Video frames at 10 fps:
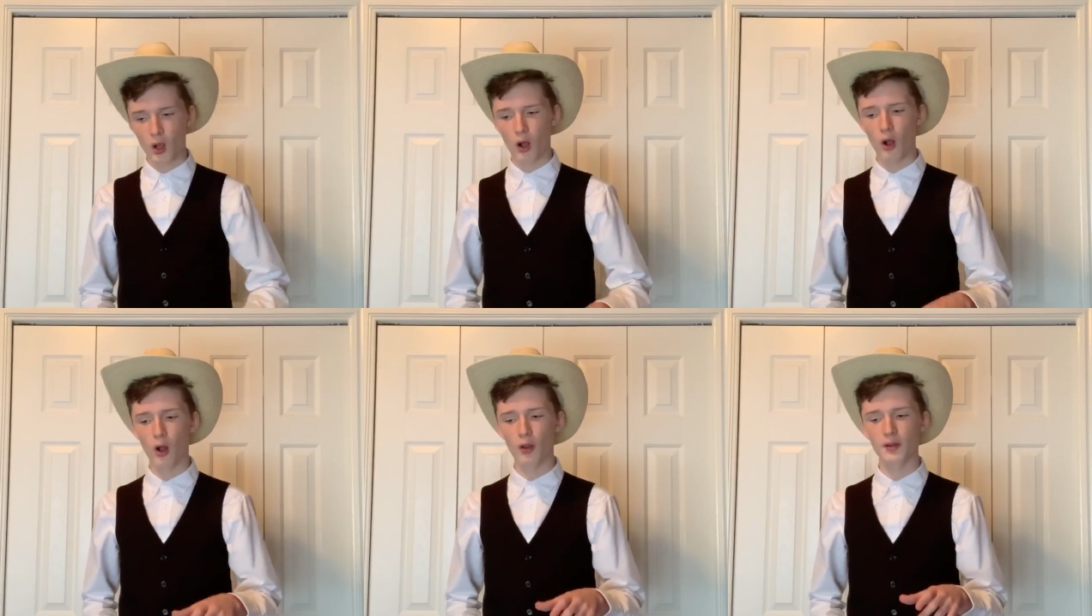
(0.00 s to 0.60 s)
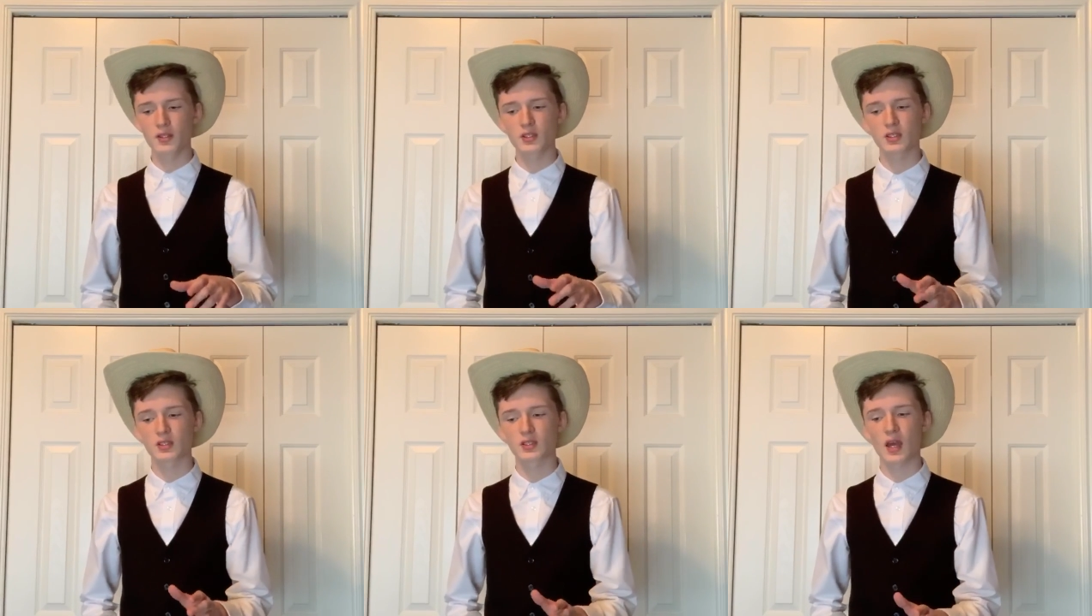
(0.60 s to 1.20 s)
All the
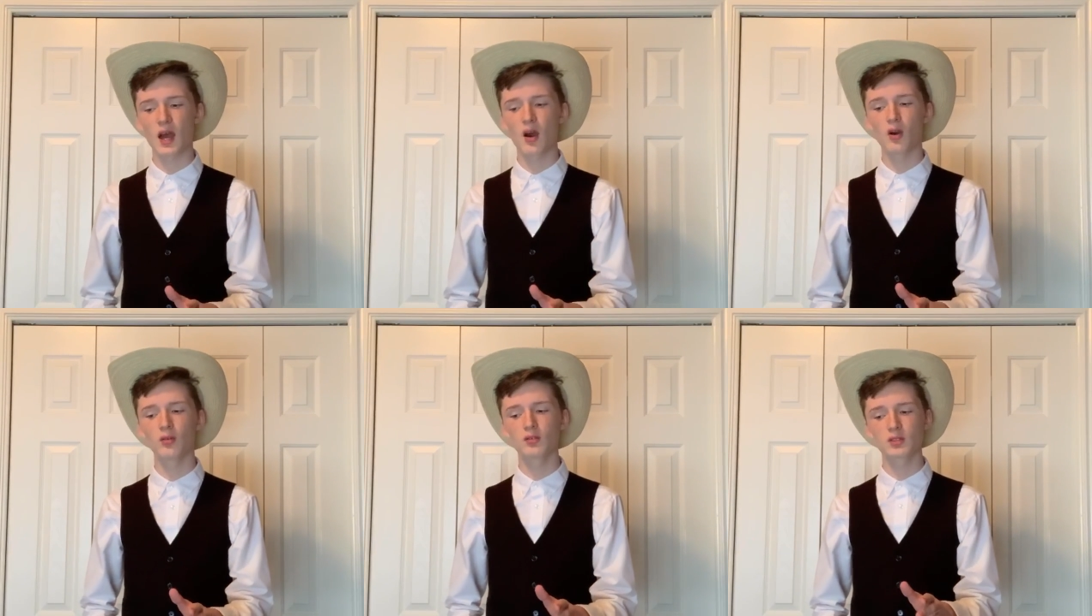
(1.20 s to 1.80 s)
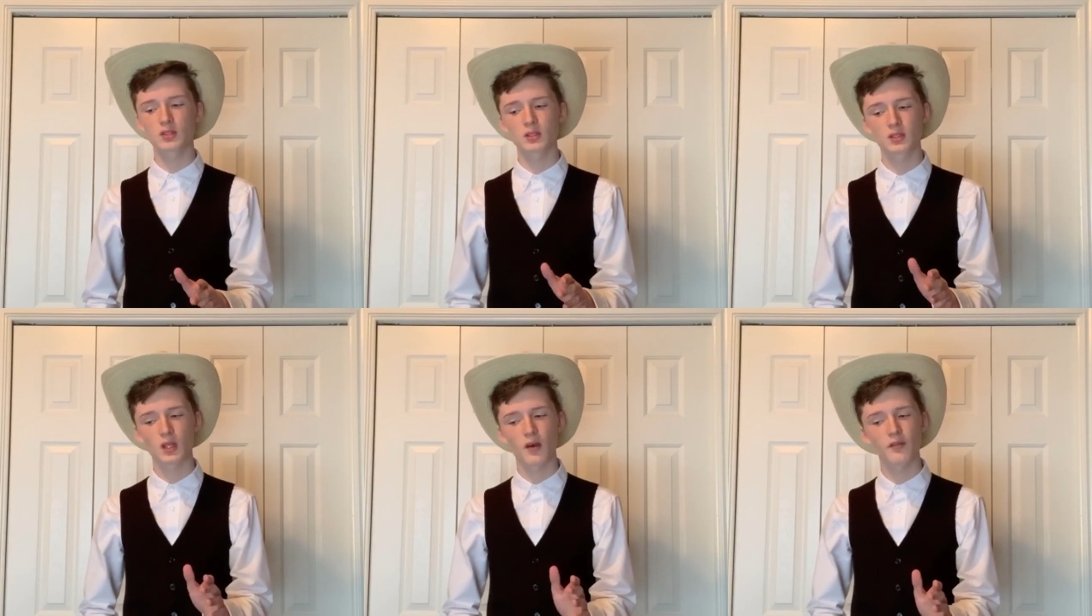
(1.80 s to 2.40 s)
sounds
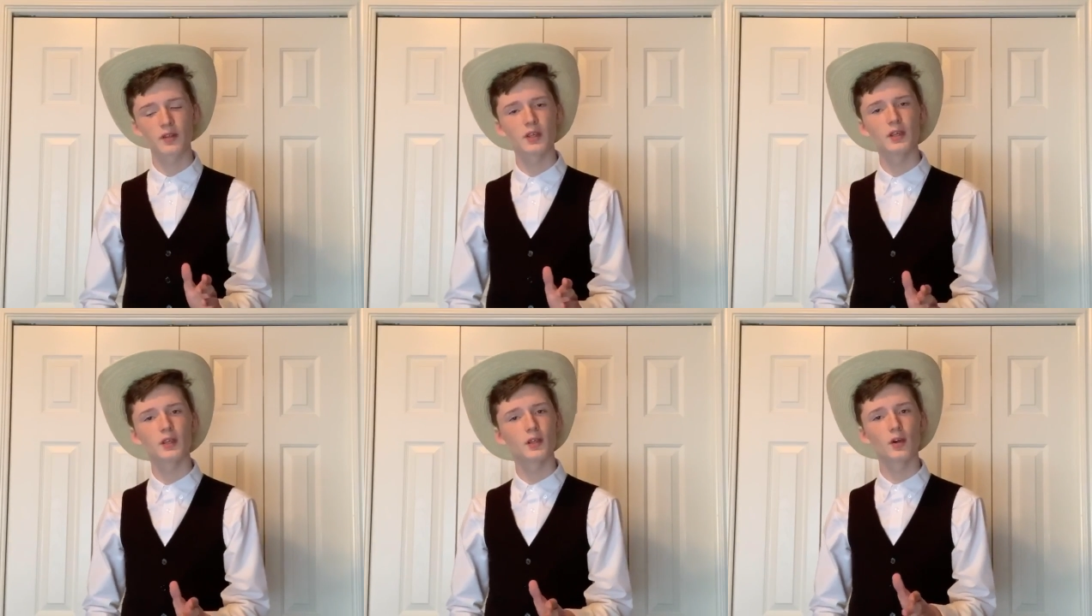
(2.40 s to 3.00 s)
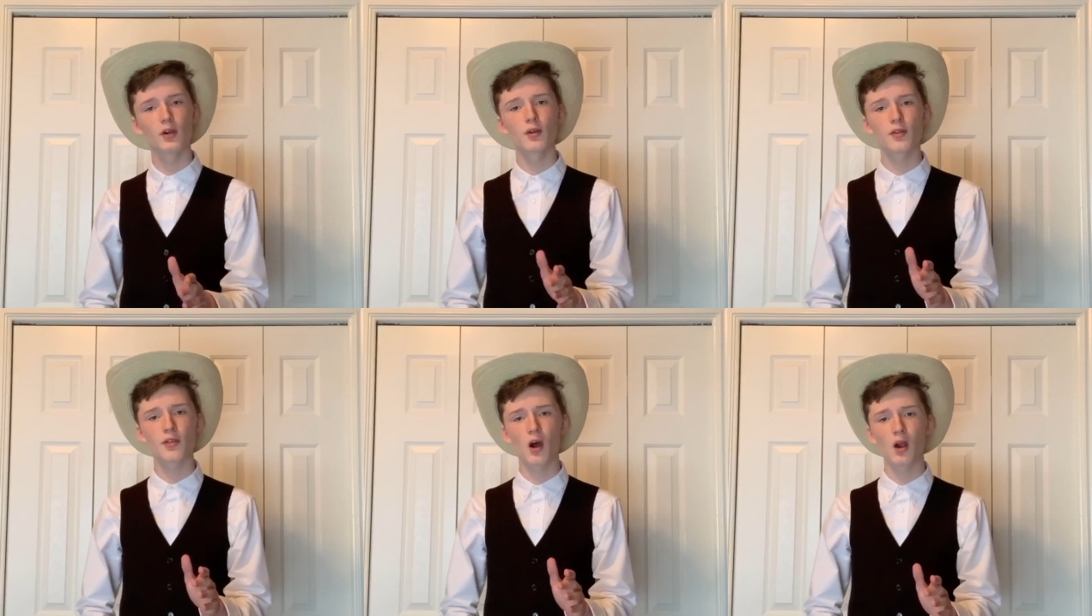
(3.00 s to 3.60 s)
of the
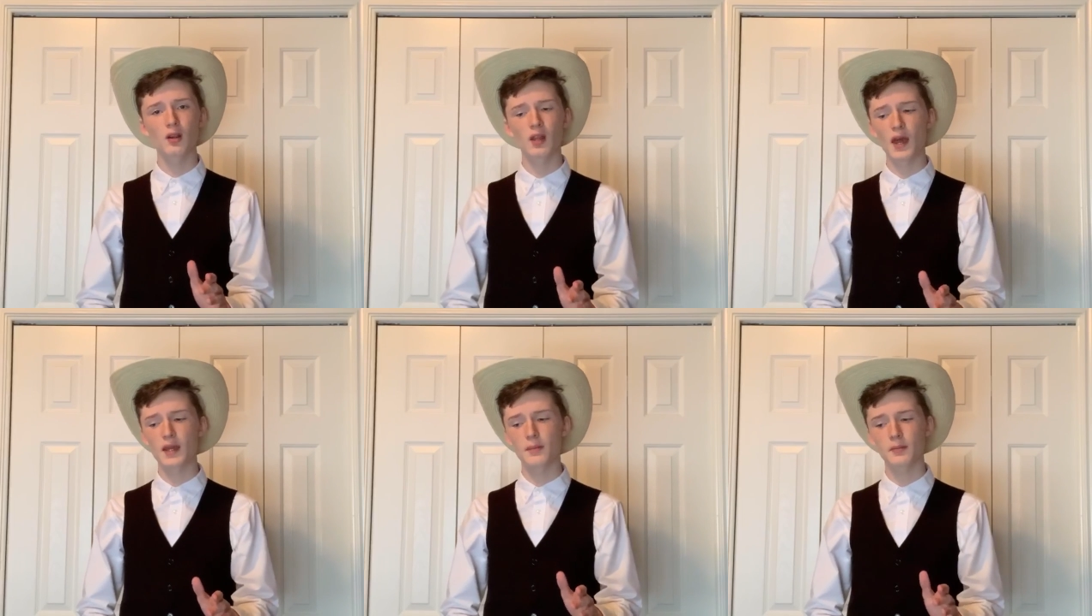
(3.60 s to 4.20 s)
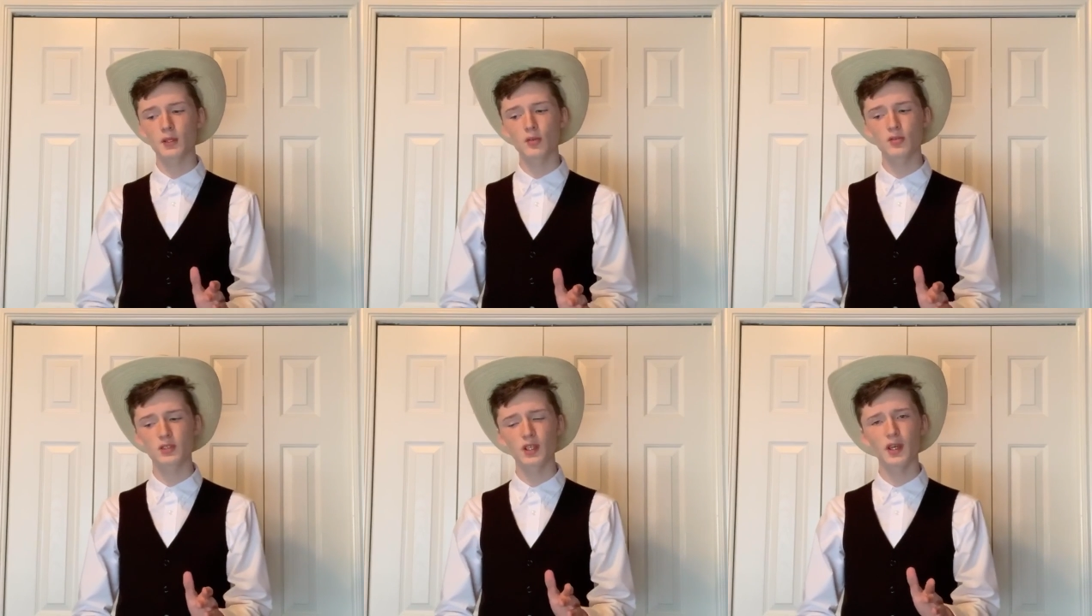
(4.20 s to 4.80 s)
earth are like
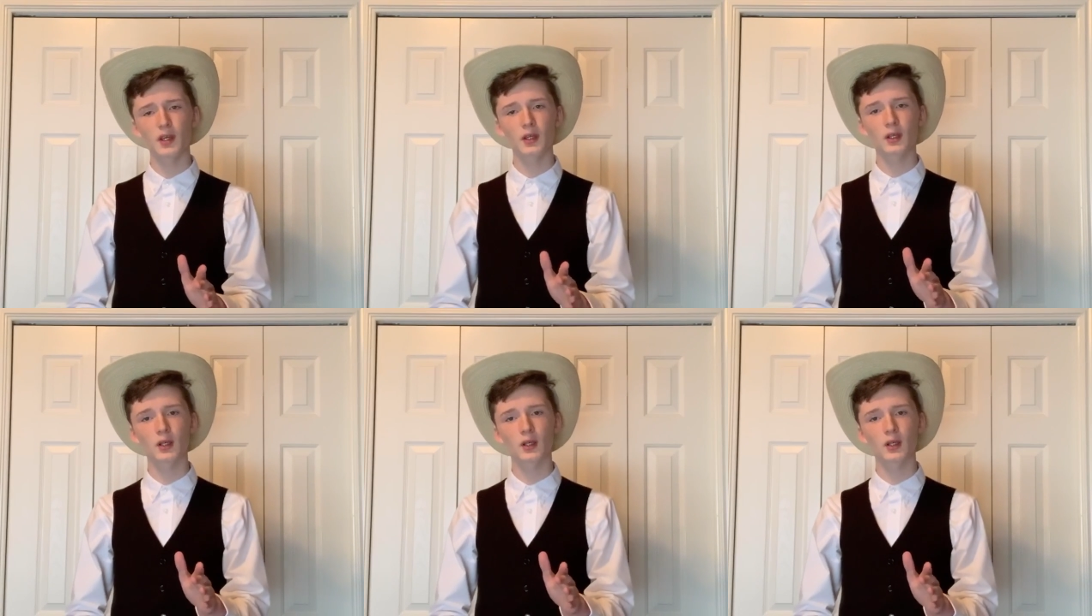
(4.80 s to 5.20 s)
music